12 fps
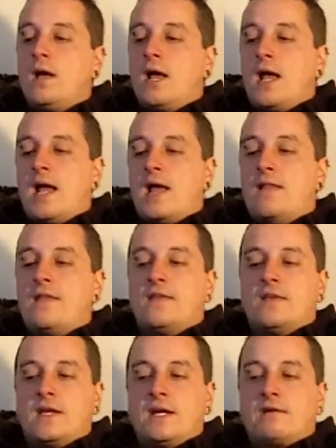and
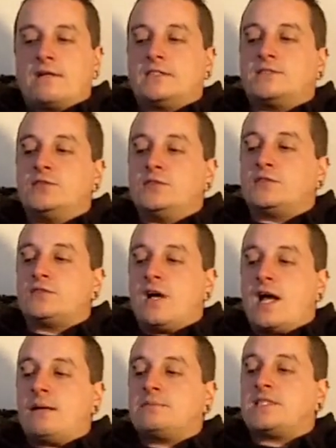the area is used
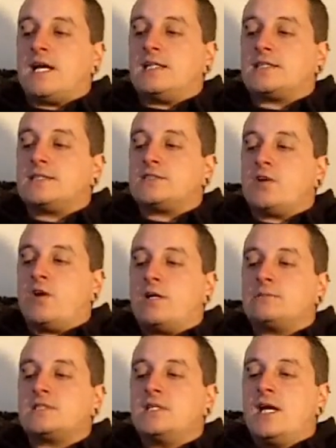for abseiling at
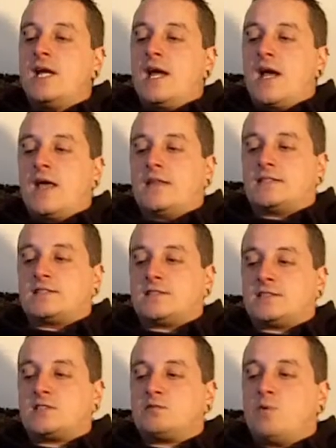times, and there's a
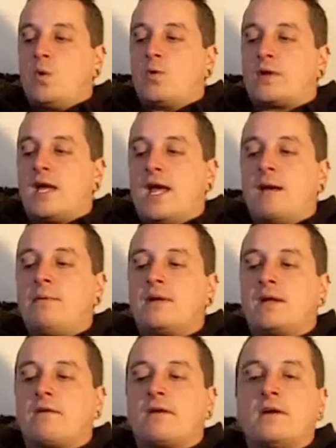small
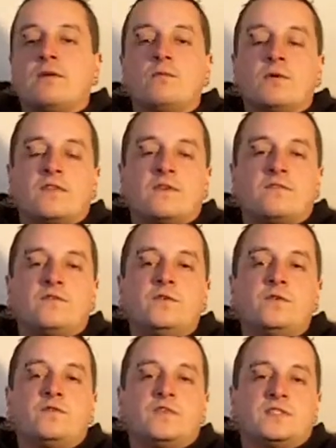camping area with a
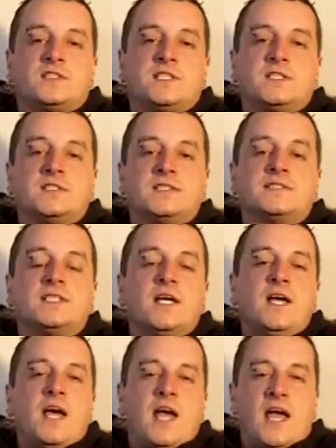few facilities.
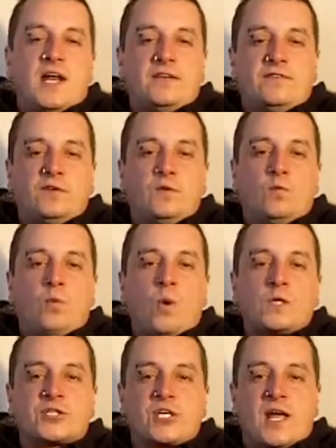And if you
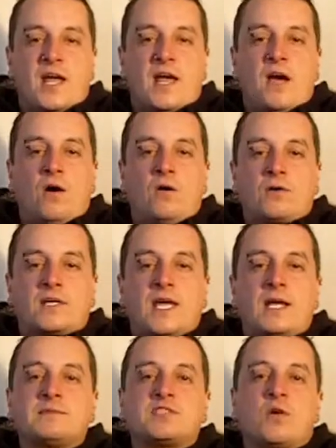watch our
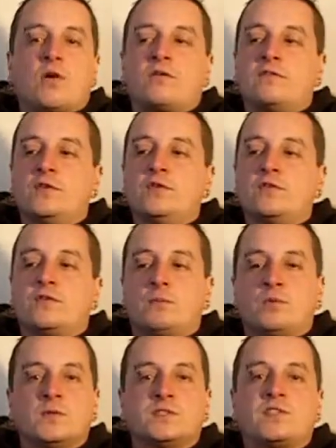campsite review of the
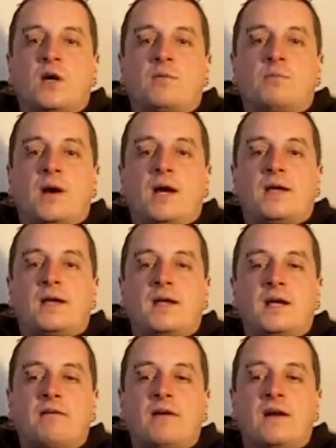Bluestone Bay
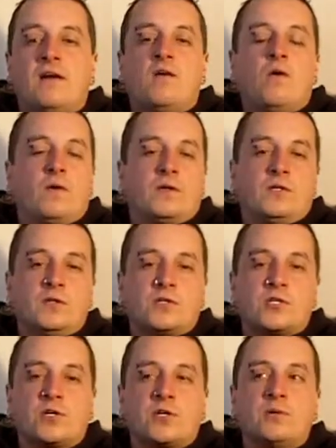area on
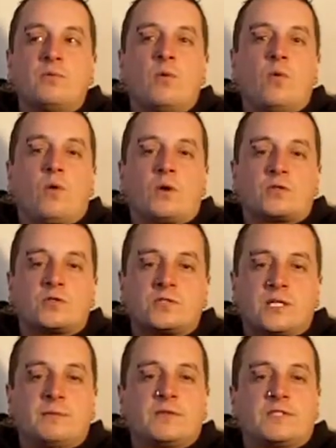YouTube or on
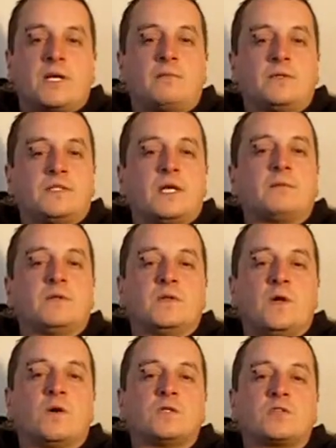
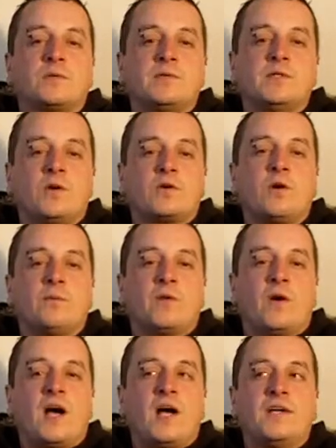
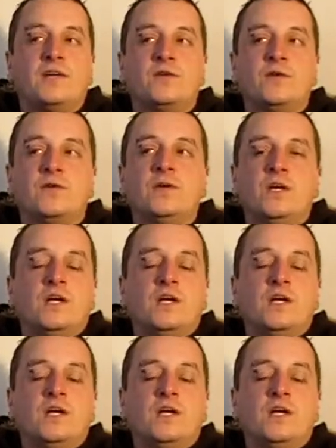www.tripn'n.com.au,